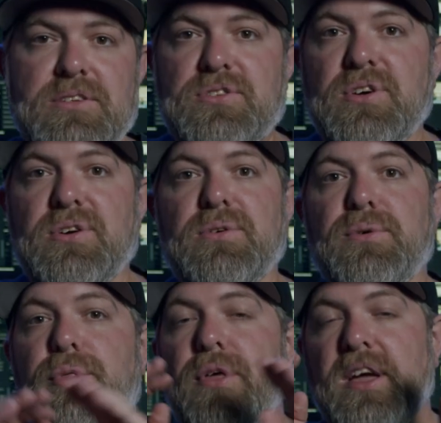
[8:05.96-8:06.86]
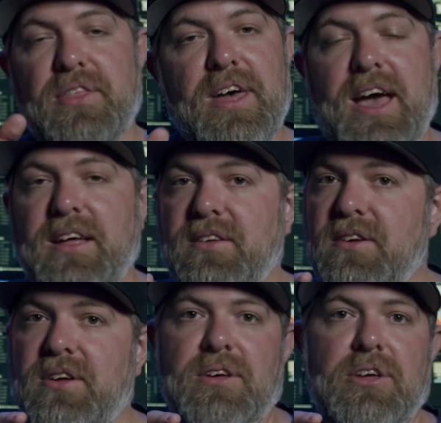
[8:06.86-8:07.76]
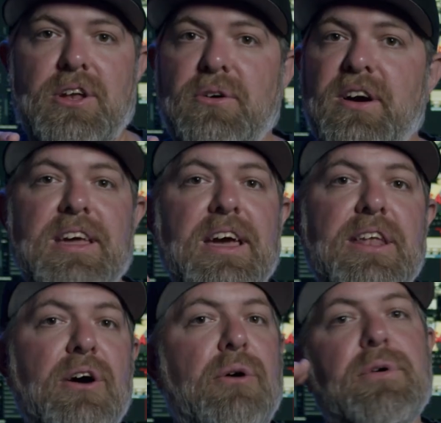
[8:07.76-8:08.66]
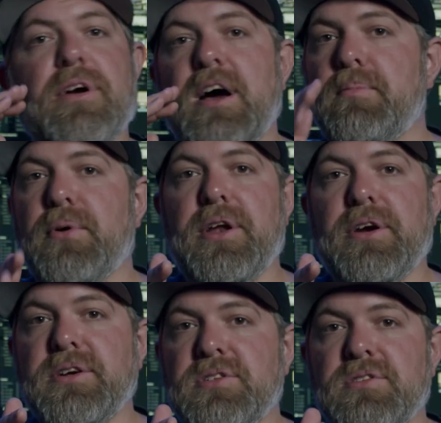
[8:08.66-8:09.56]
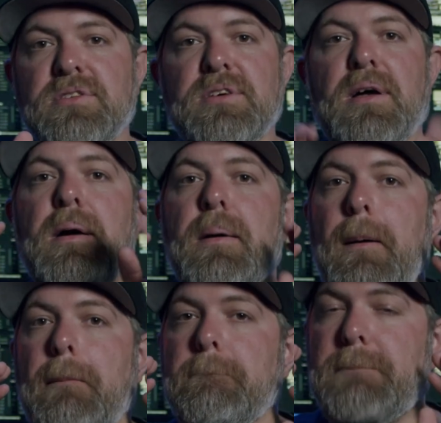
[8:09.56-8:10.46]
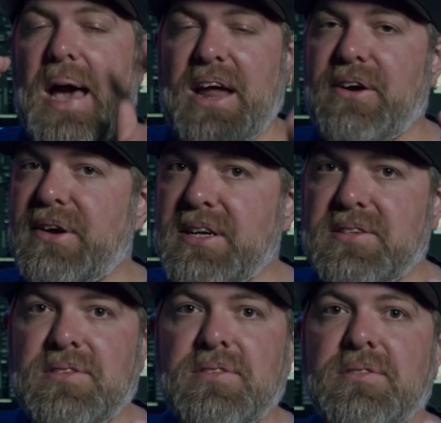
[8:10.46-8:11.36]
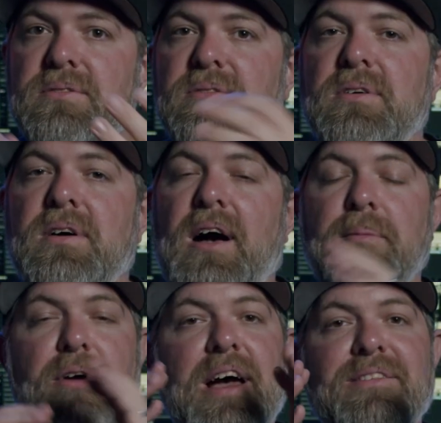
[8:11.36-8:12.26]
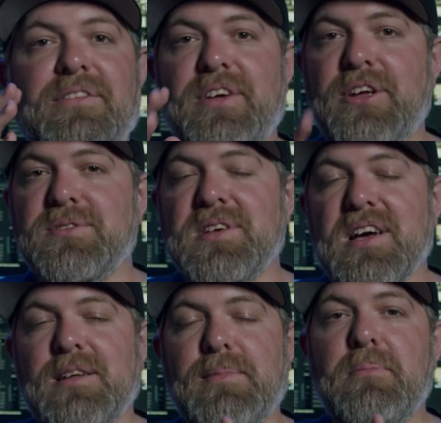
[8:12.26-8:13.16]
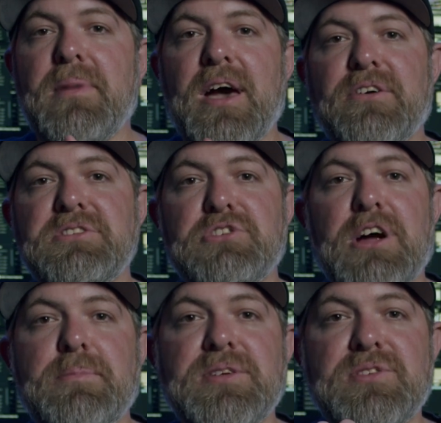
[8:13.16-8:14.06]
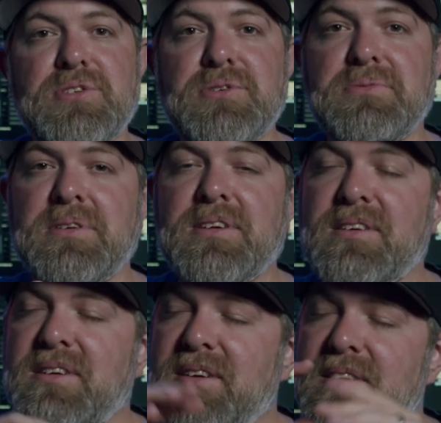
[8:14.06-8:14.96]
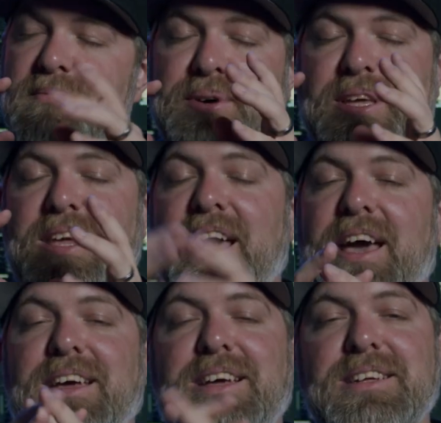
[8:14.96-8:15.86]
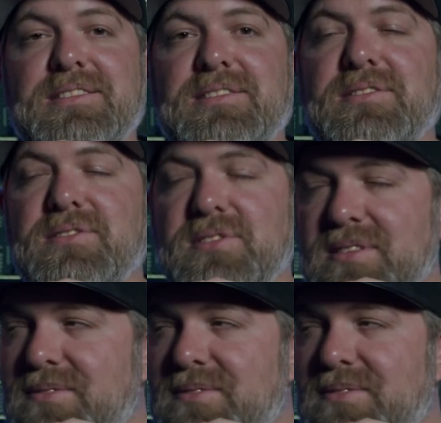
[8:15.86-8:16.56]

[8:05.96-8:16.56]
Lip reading: So think of that. You know, again, owner operators, batteries. I'm gonna have a video talking about batteries dropping soon, but yeah, it's,